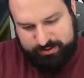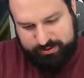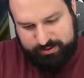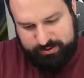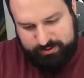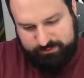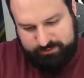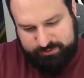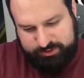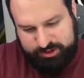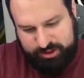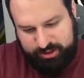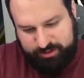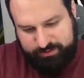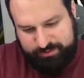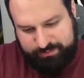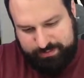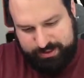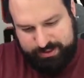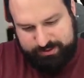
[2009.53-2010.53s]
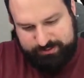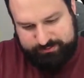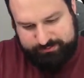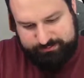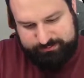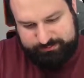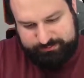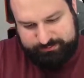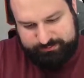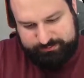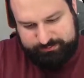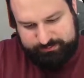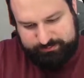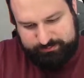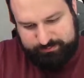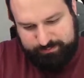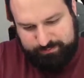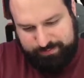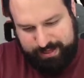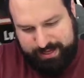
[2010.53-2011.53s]
Jaromon,
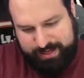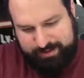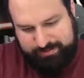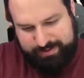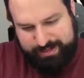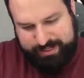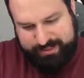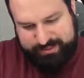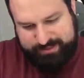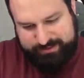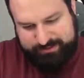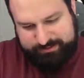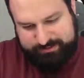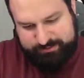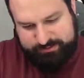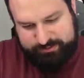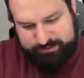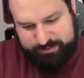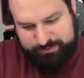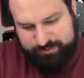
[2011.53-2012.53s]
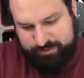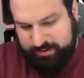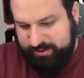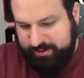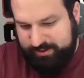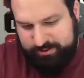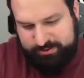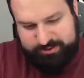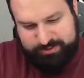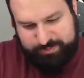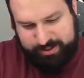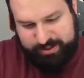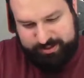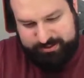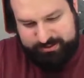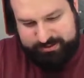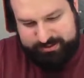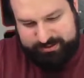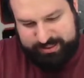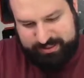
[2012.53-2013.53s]
Palmon, another demonic
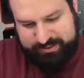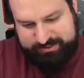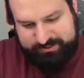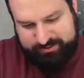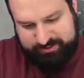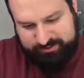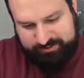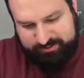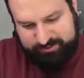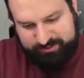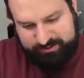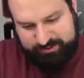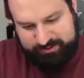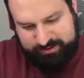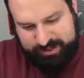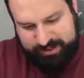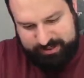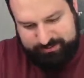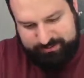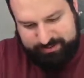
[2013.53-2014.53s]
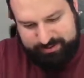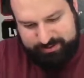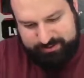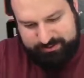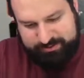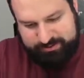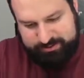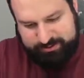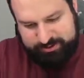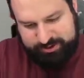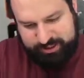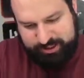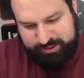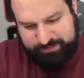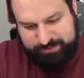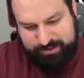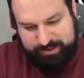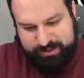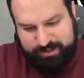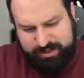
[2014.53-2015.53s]
disaster. Gladamon,
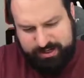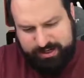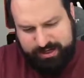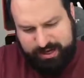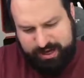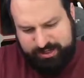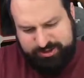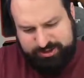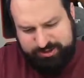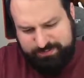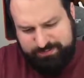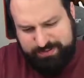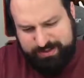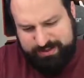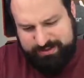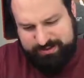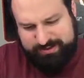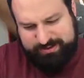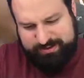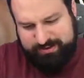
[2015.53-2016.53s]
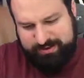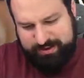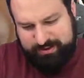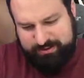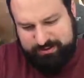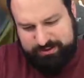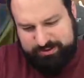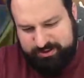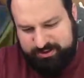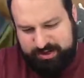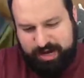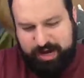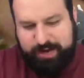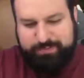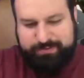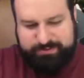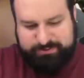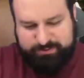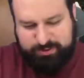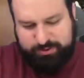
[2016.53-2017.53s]
Shademon. I shouldn't be. These are
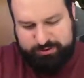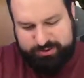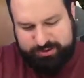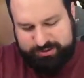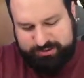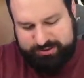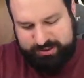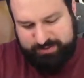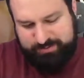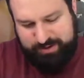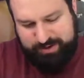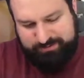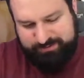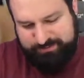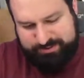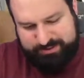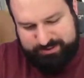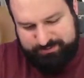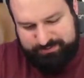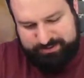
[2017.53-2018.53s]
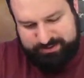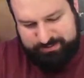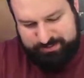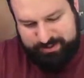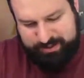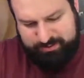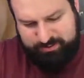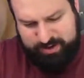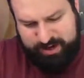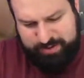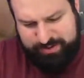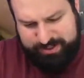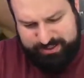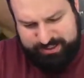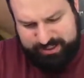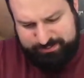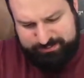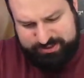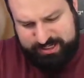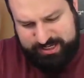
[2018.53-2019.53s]
commons. Of course, I'm going to see them often, but for some reason I'm like, why am I
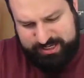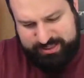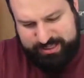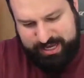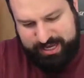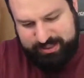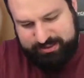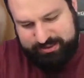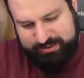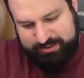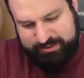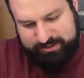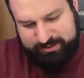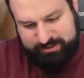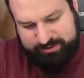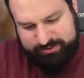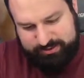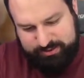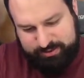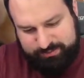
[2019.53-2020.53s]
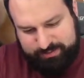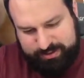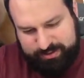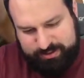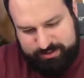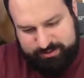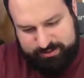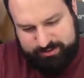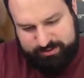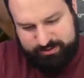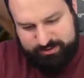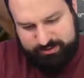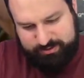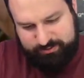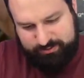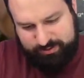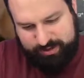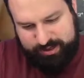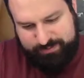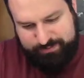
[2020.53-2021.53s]
keep seeing that? Sunamon,
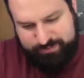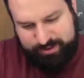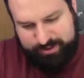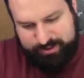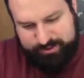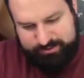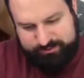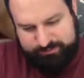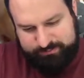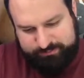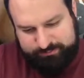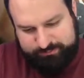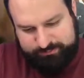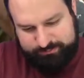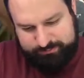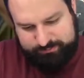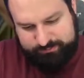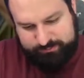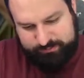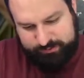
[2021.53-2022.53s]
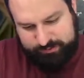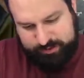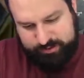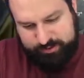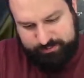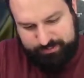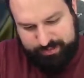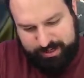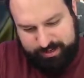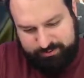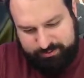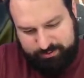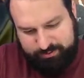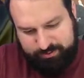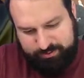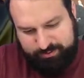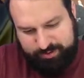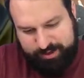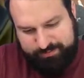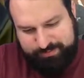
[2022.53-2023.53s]
Greymon, another Black War
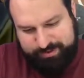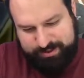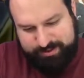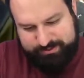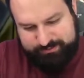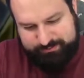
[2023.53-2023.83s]
Greymon.